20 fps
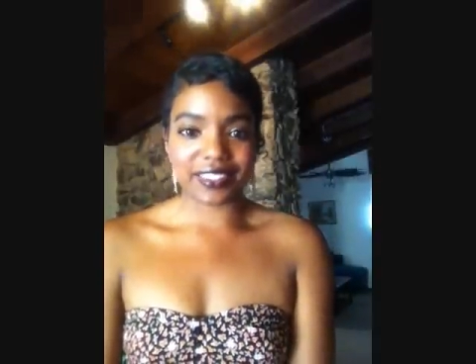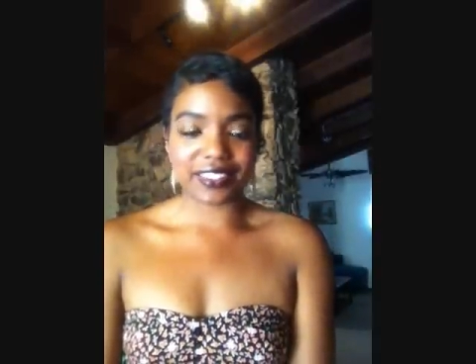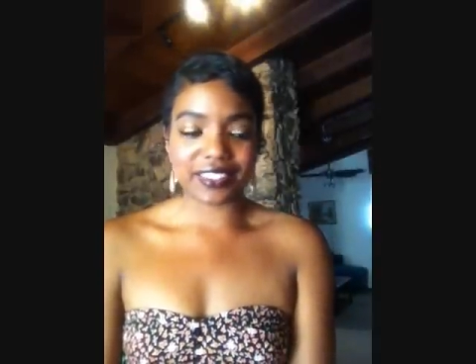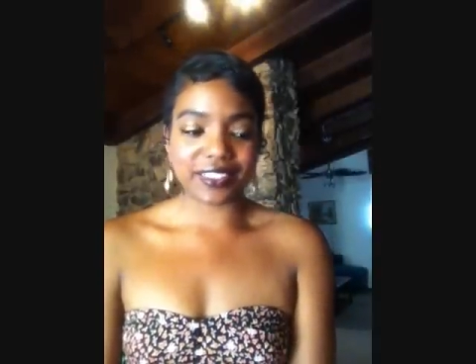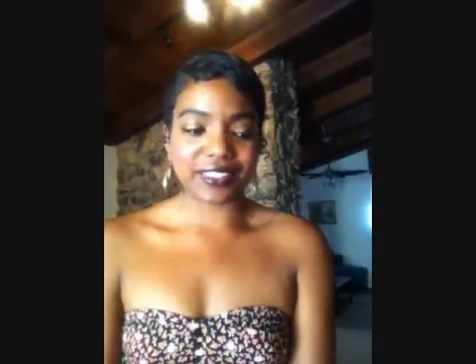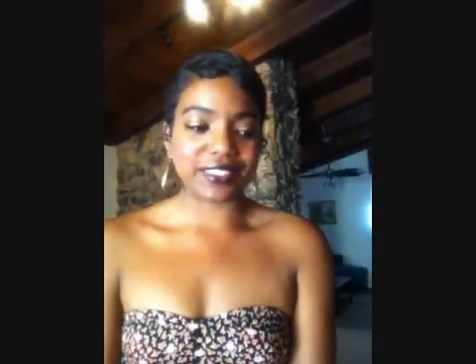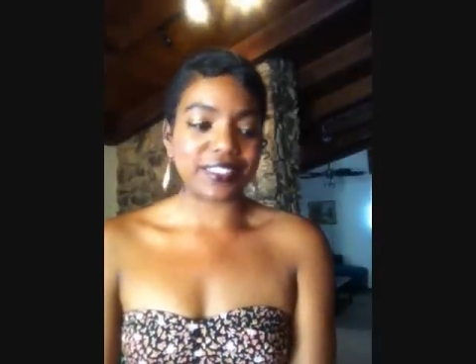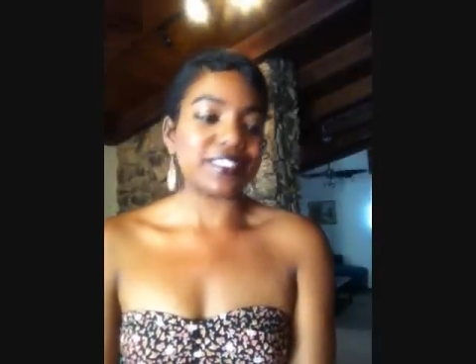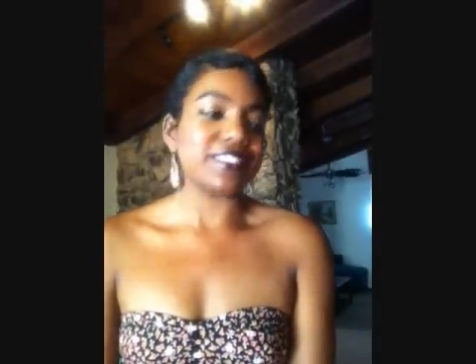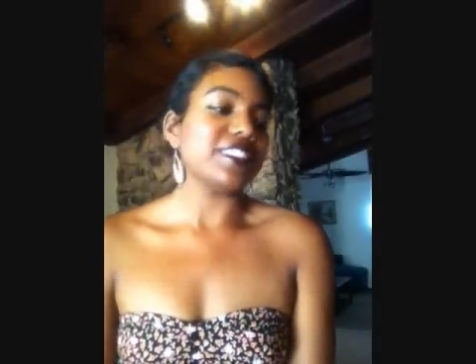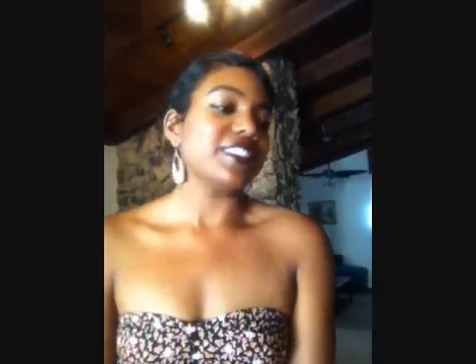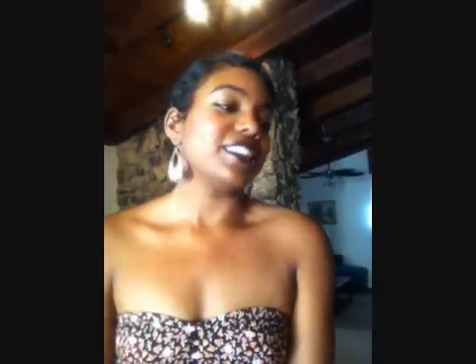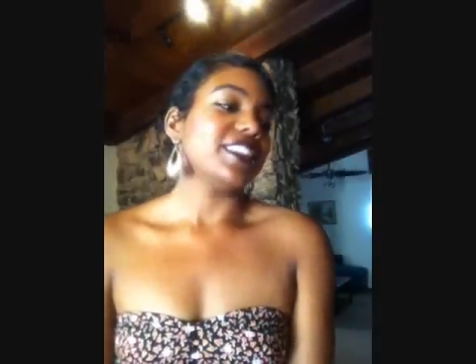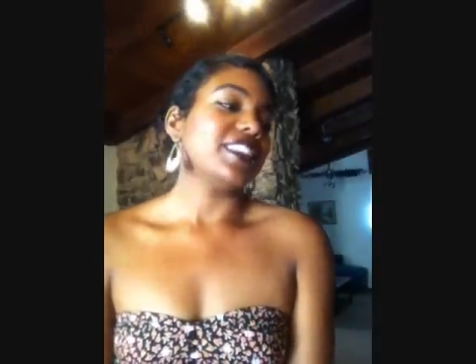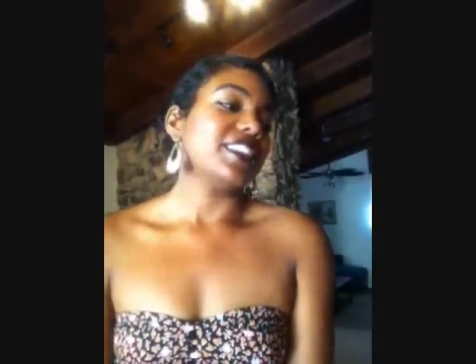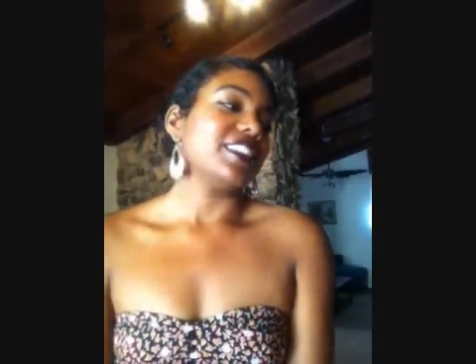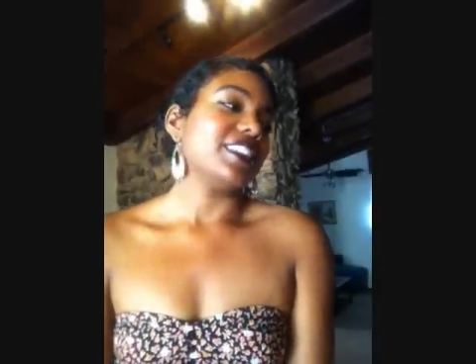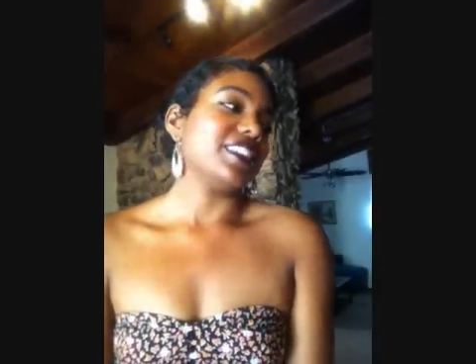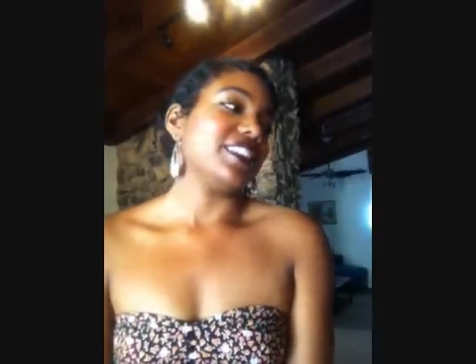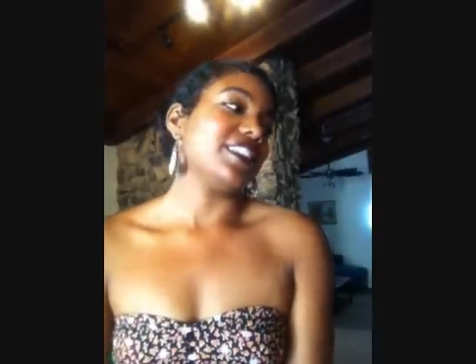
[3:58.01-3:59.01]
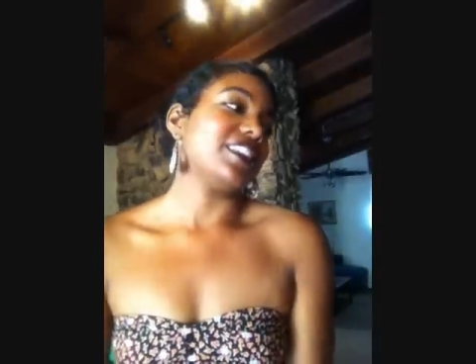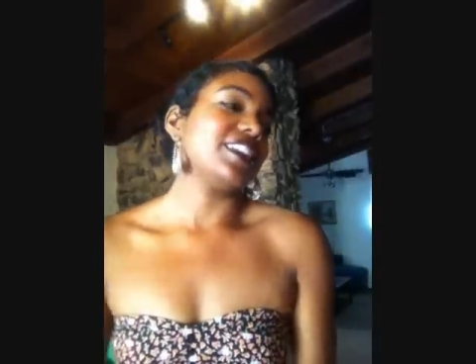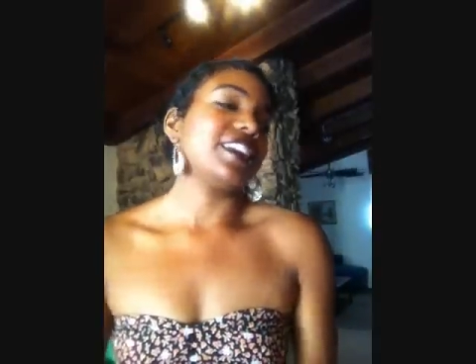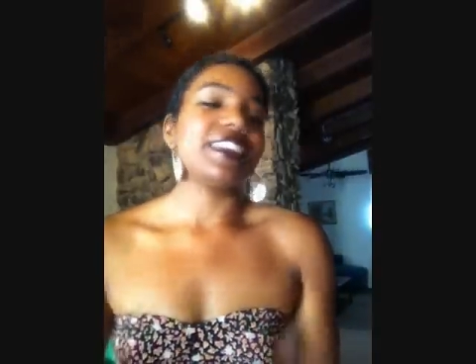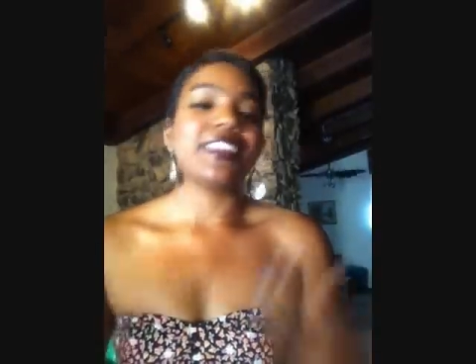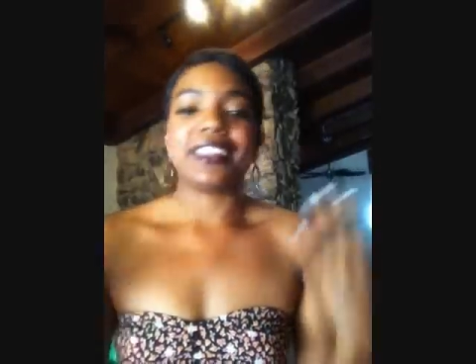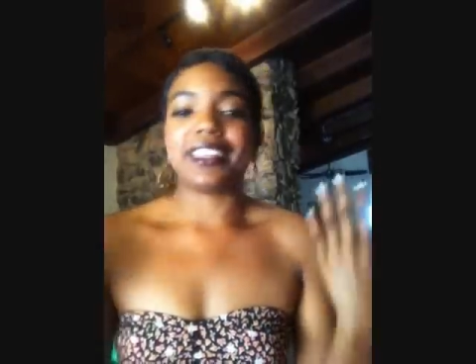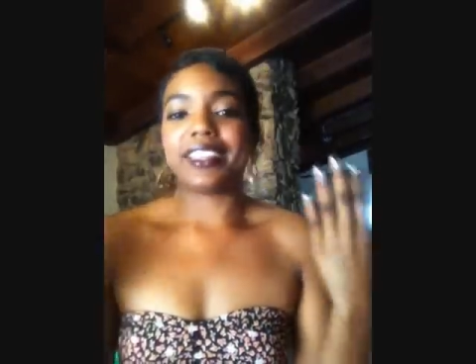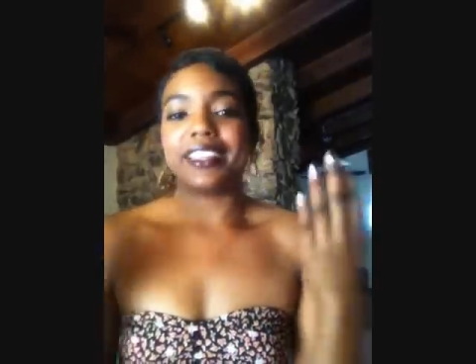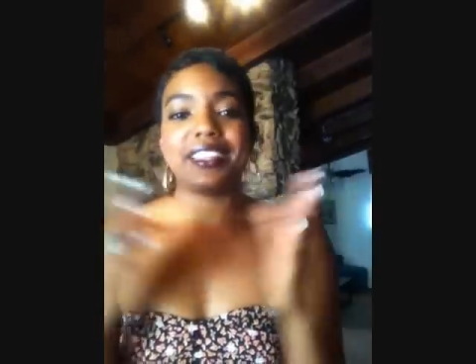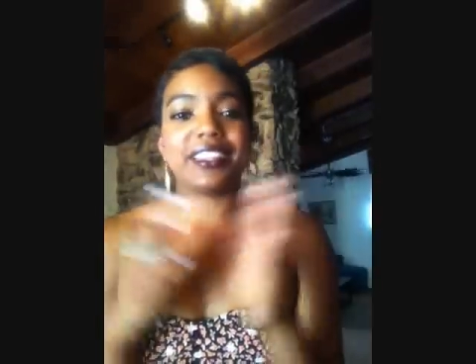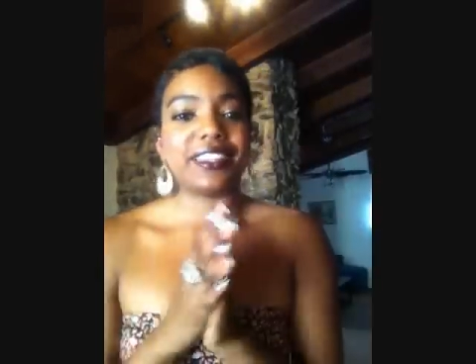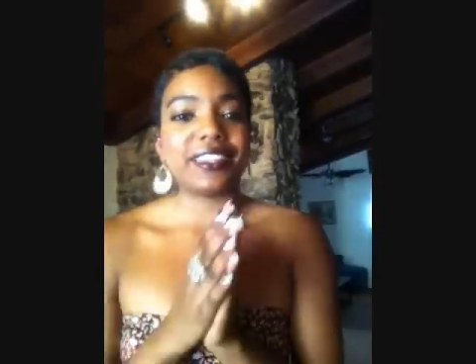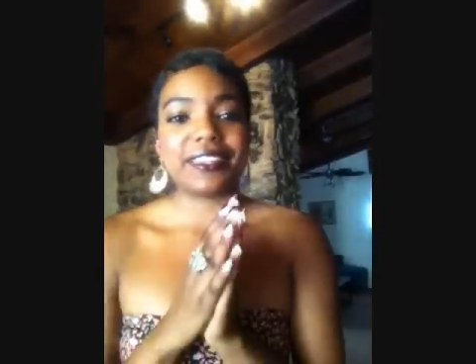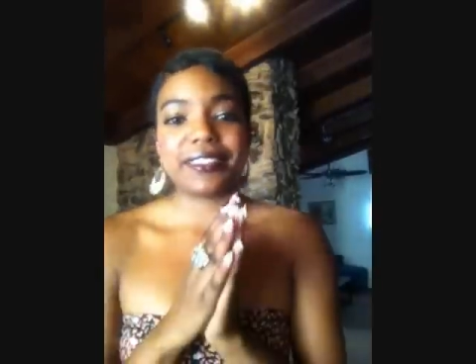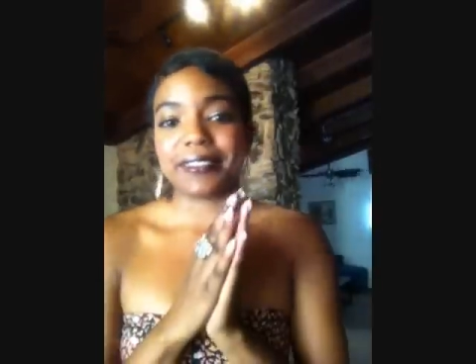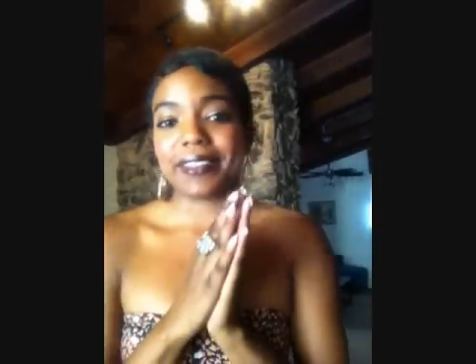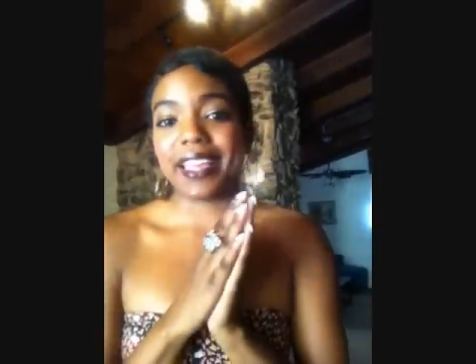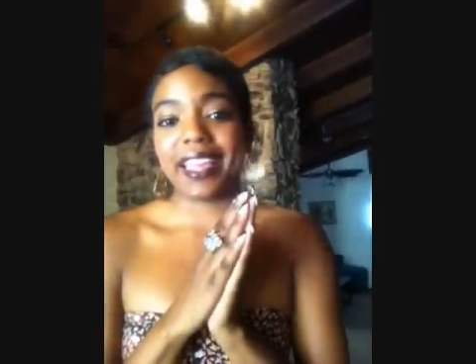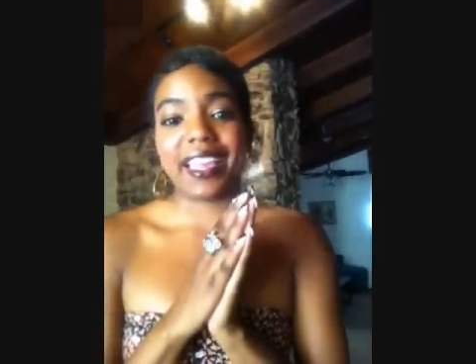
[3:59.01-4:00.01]
so you
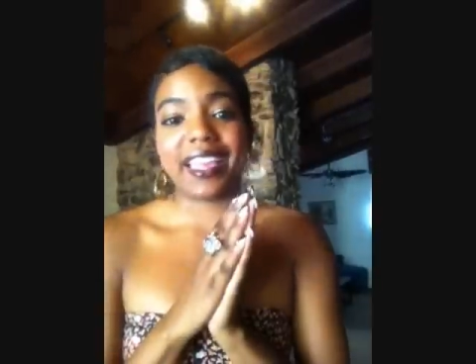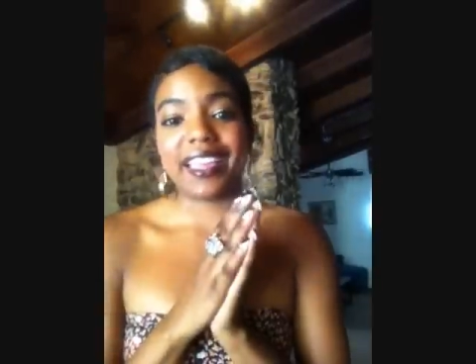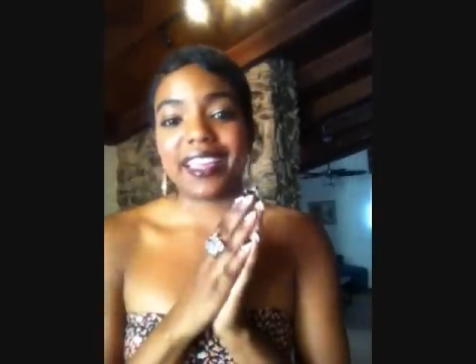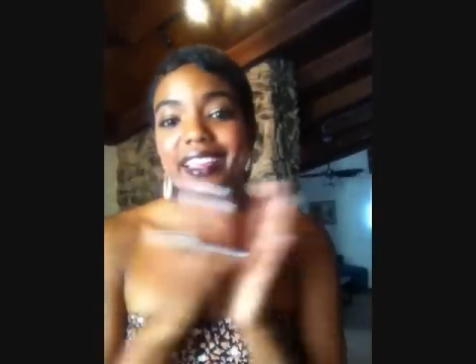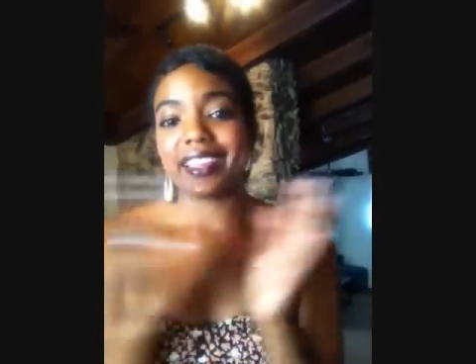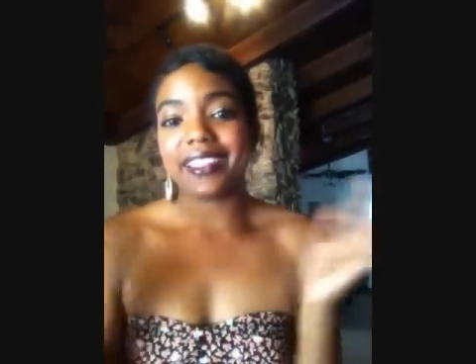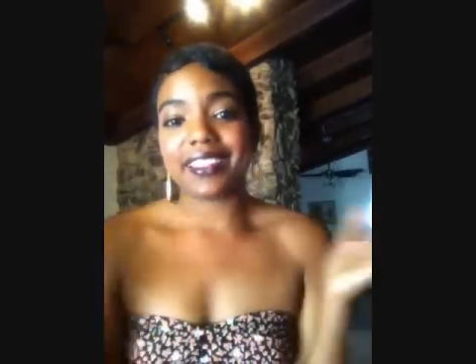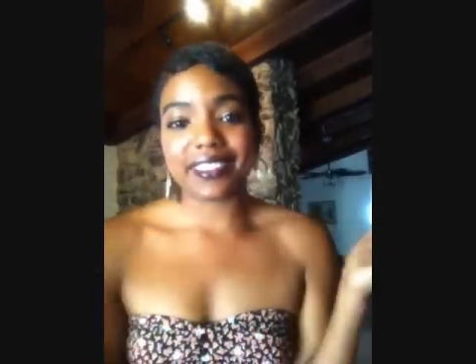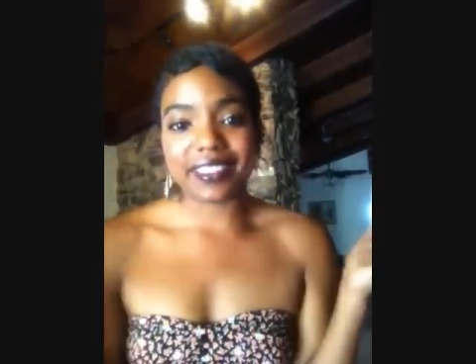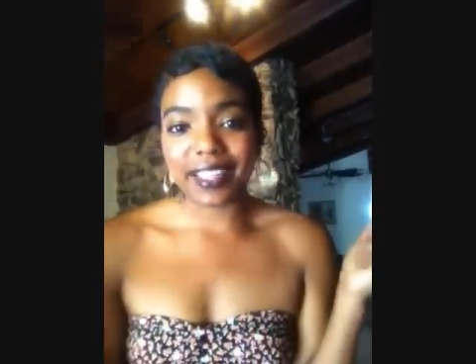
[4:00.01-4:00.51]
know, hey,